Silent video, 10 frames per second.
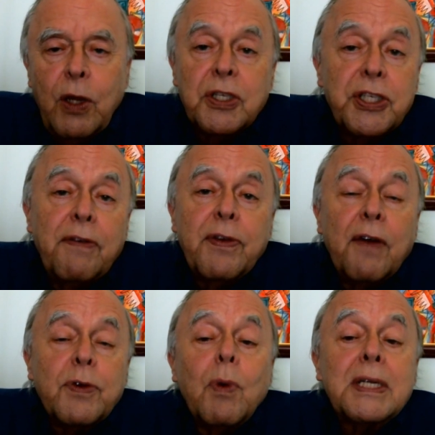shove it
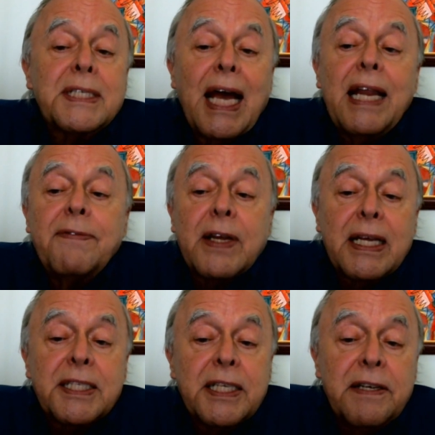off to one side if it
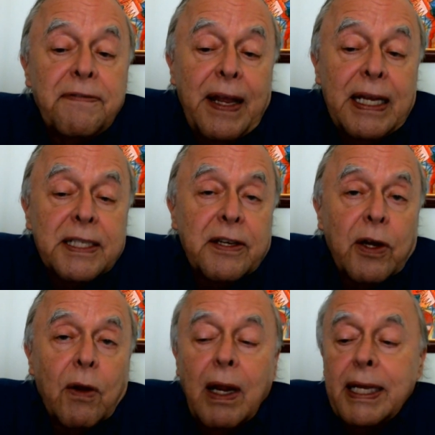gets in your face. You
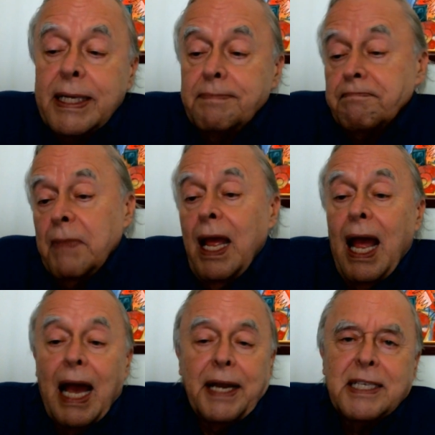don't like it.
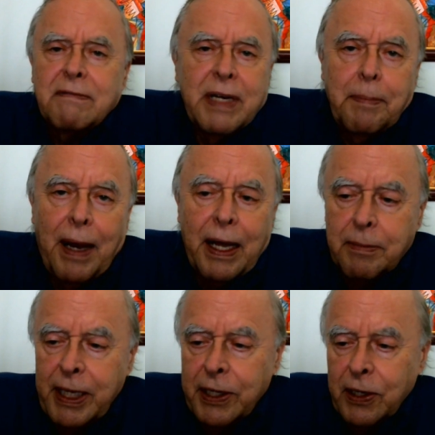It doesn't really bother
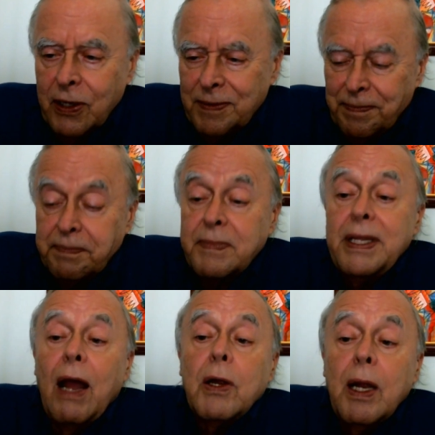me at all.
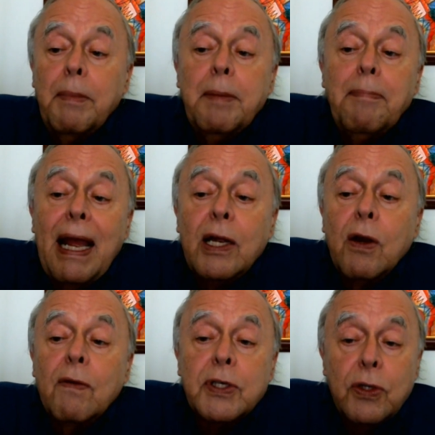Now, coming back
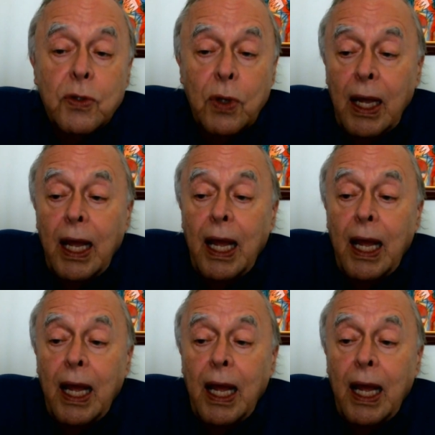over to